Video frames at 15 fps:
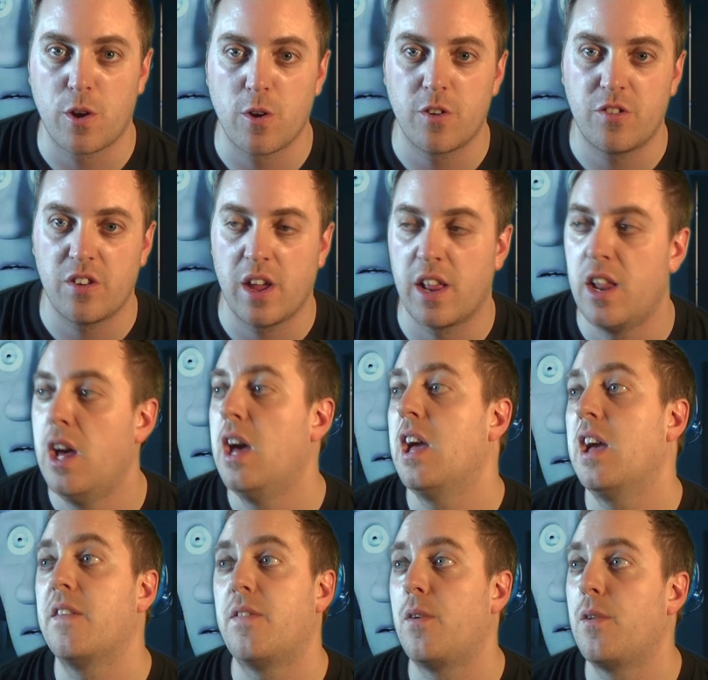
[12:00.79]
her saying,
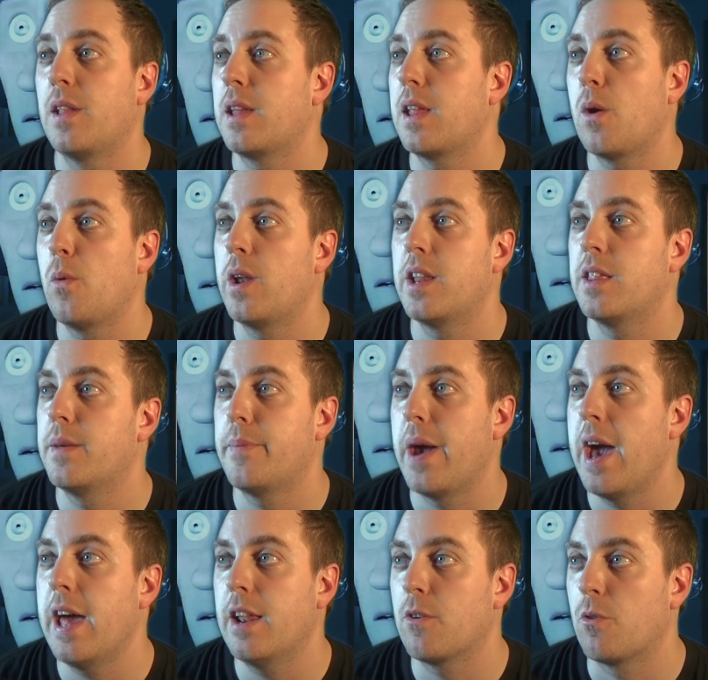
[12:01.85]
if only they went in the
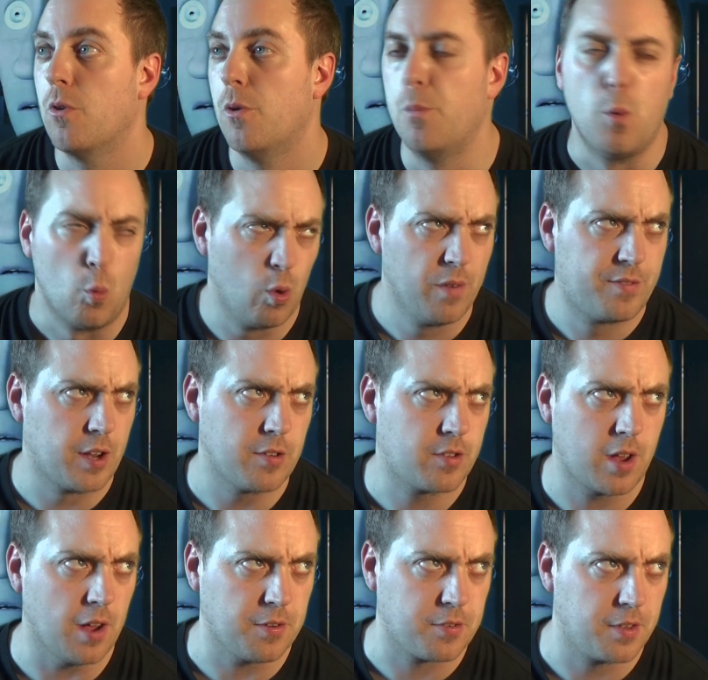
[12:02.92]
panic room, we've
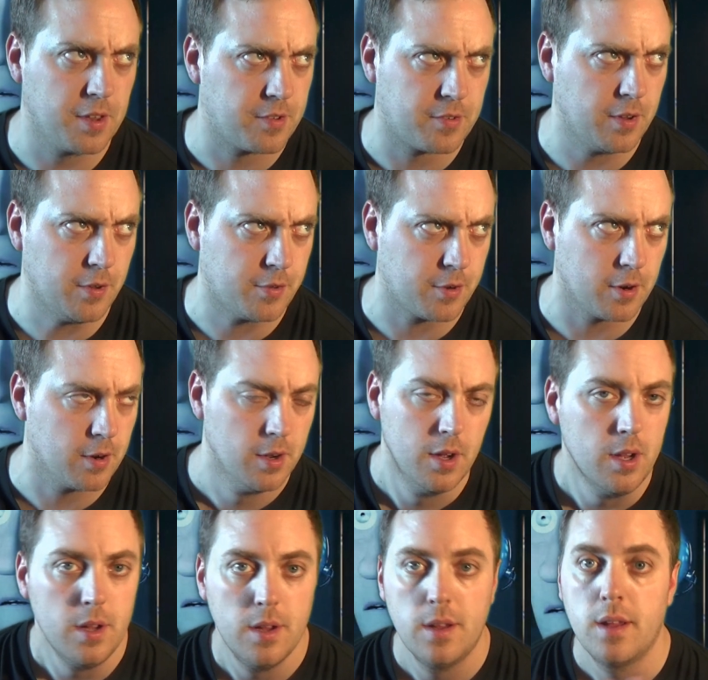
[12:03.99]
discussed this, sister.
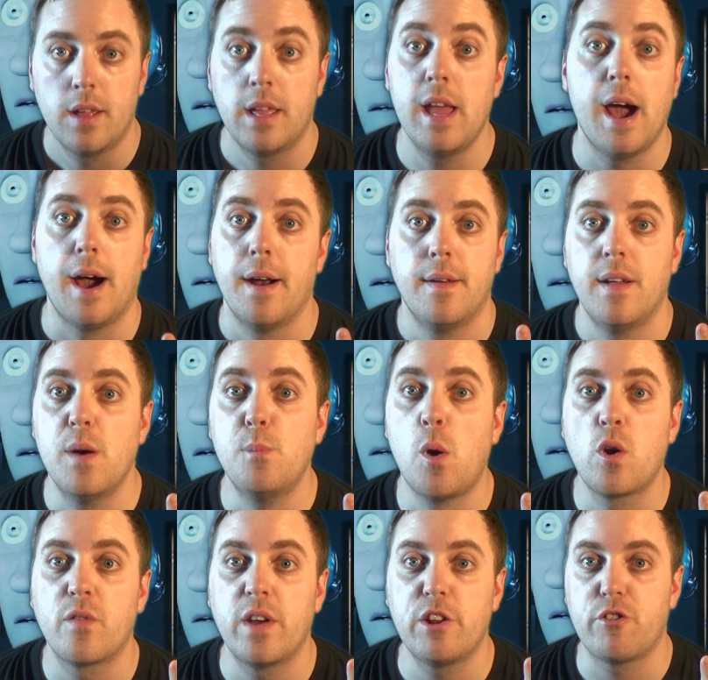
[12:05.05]
Yeah,
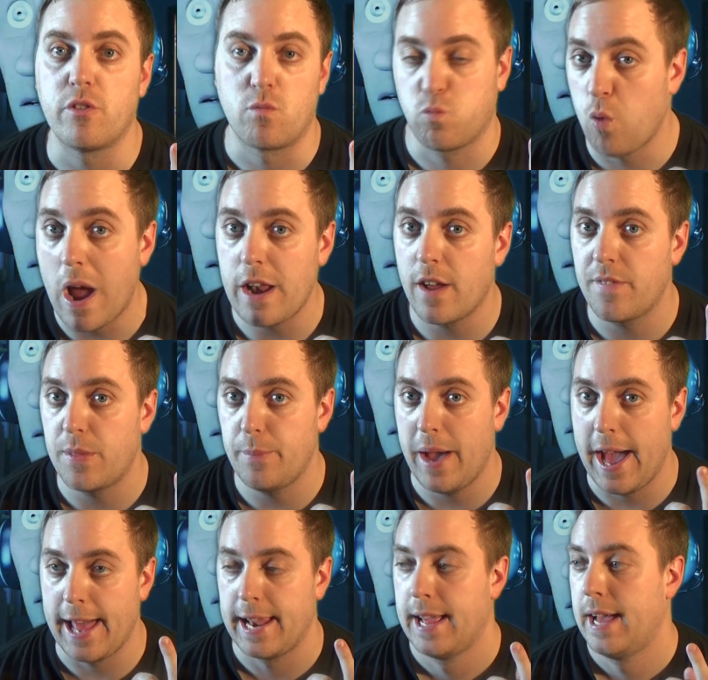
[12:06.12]
motivation, right off the
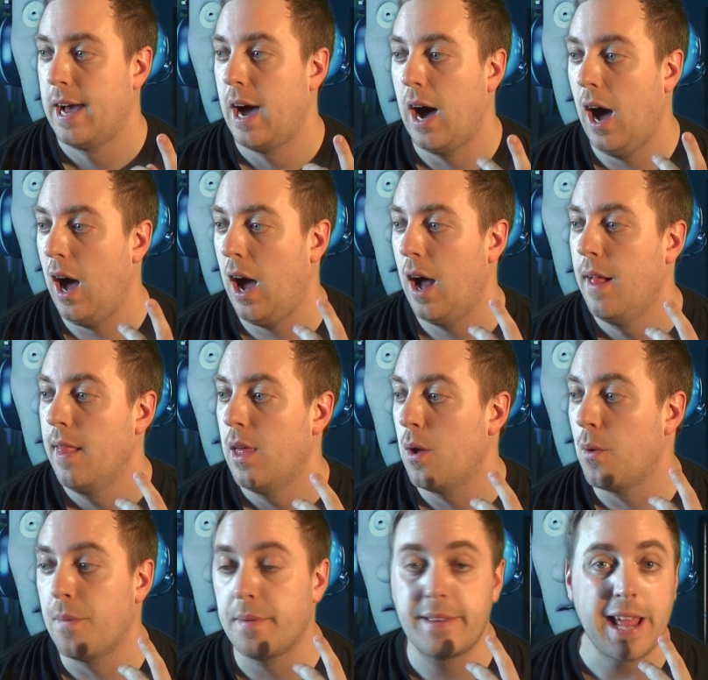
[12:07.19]
bat.
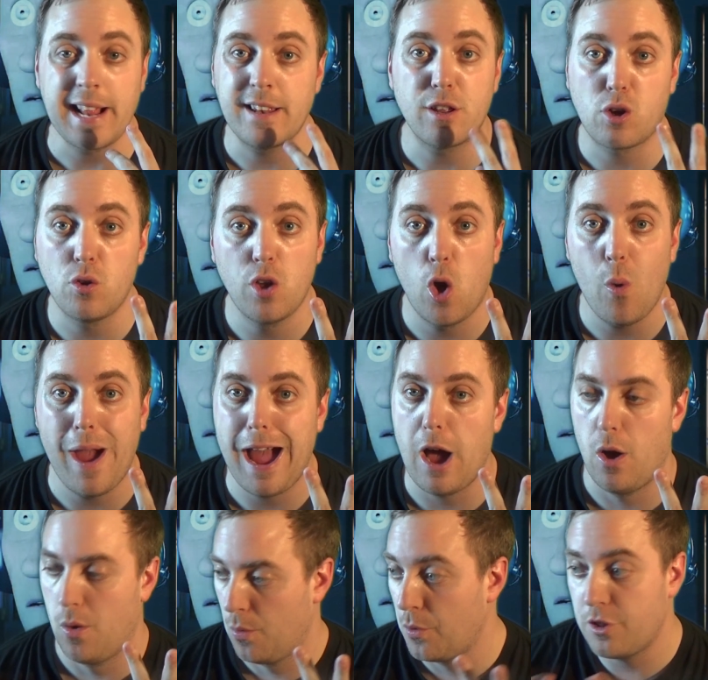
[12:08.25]
Technical
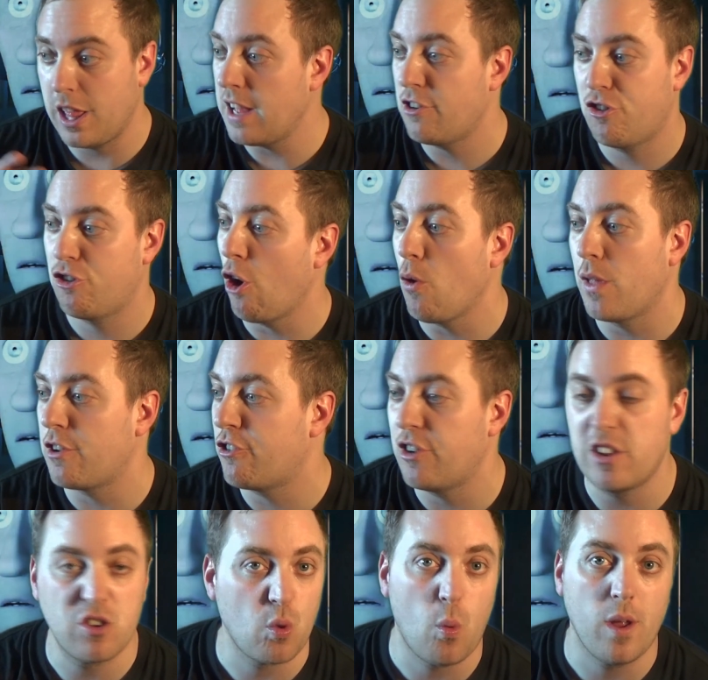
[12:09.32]
know-how, they show that
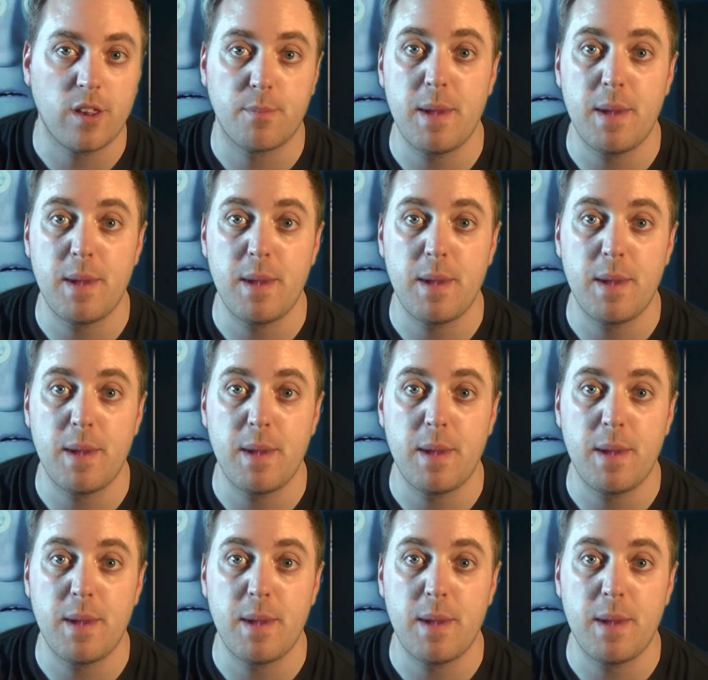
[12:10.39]
she's the ones